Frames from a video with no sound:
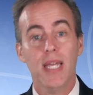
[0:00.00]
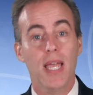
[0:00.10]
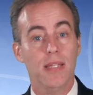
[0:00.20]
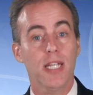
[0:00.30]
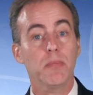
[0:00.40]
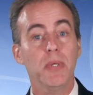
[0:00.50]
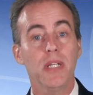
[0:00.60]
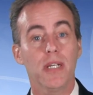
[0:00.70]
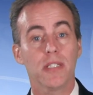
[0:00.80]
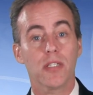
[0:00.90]
And that's
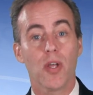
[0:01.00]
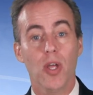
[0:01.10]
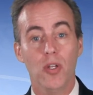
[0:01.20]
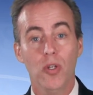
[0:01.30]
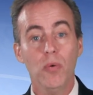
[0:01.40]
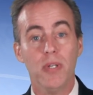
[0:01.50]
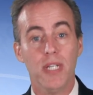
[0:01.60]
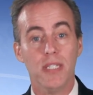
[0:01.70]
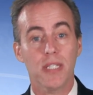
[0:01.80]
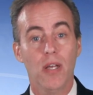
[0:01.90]
because
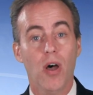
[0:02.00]
annuities